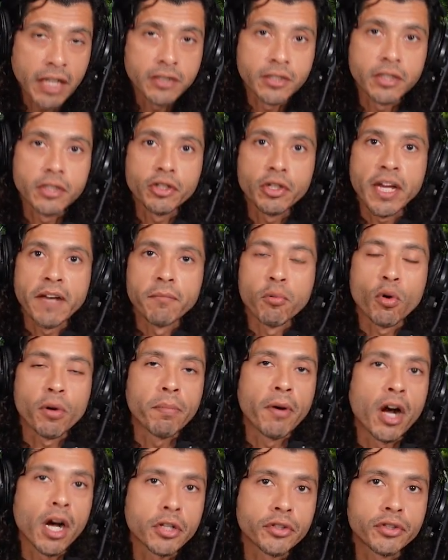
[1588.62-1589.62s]
Imagine you
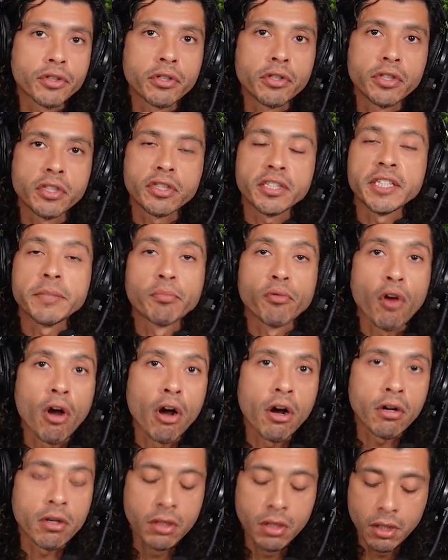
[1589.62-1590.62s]
have poor posture, you
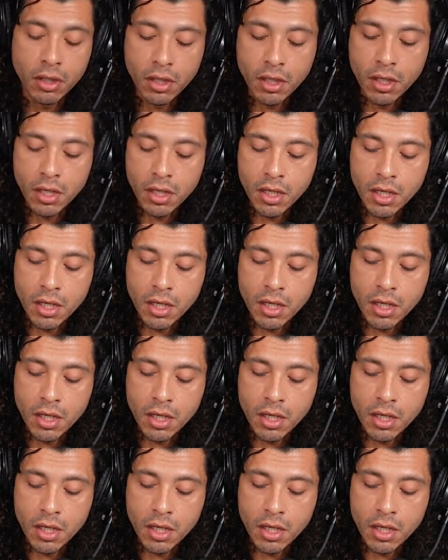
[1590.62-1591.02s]
sleep wrong.